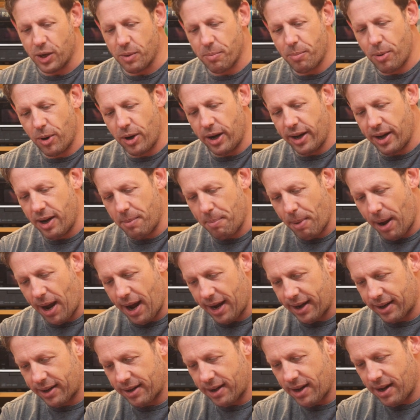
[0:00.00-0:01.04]
You can put it in a
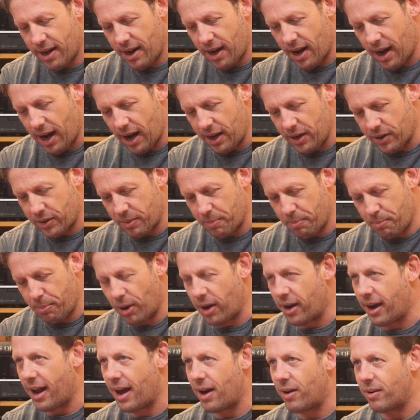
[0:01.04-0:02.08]
bag and you can
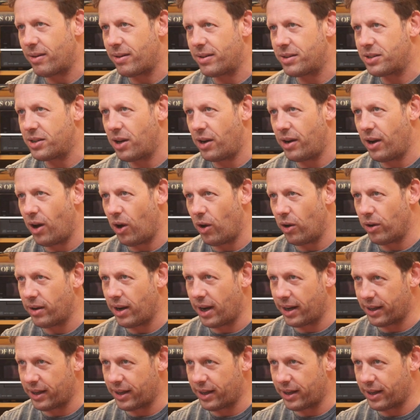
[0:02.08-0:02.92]
pull it out and turn it on